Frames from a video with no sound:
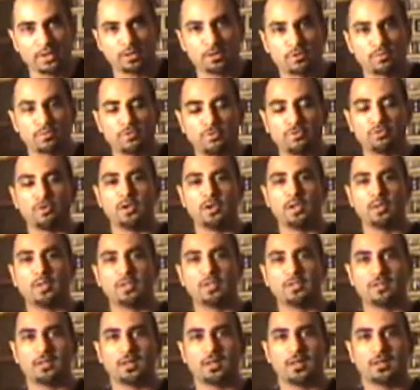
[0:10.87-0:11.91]
Thank you for joining
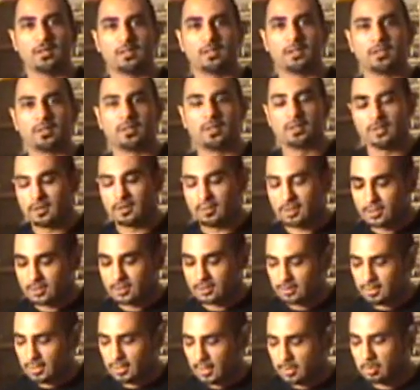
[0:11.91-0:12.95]
me today.
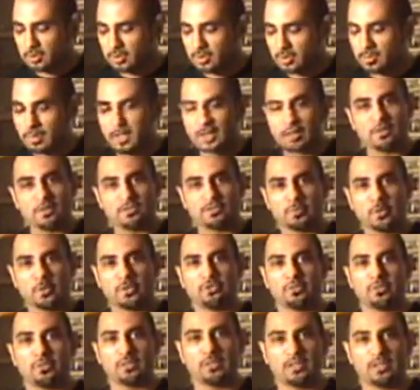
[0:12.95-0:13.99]
Today I'm going to make a
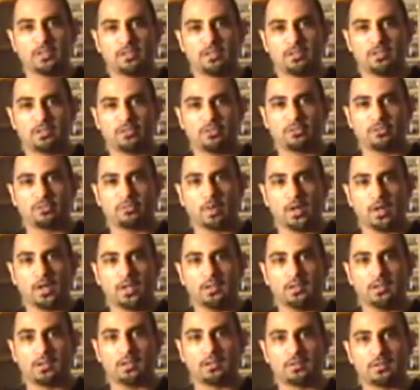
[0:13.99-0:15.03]
specialty dish of
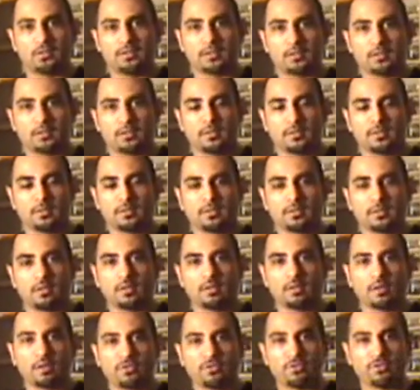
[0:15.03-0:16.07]
mine that a
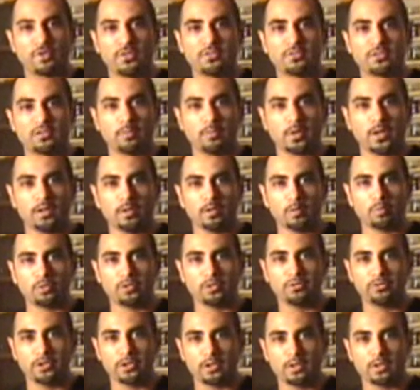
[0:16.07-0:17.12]
lot of friends of mine
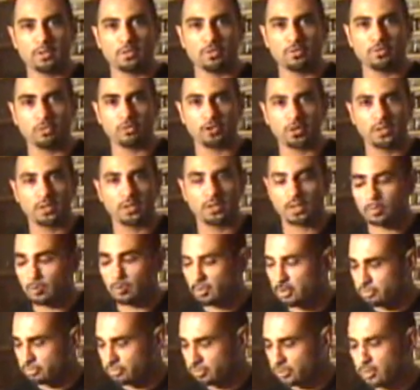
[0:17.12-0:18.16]
appreciate and enjoy, and I
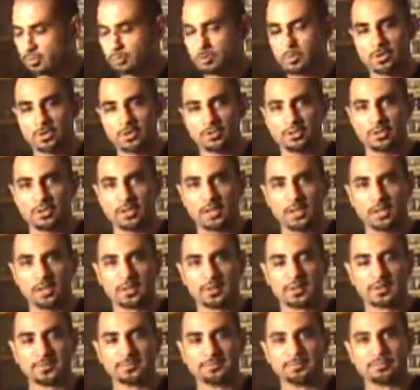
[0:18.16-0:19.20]
want to share it with you
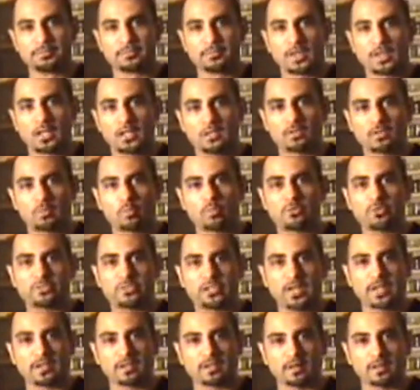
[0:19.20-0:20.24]
today. It's
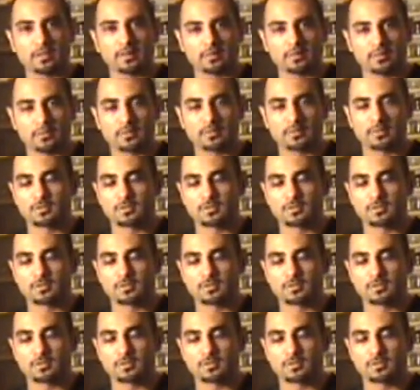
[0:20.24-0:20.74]
bruschetta.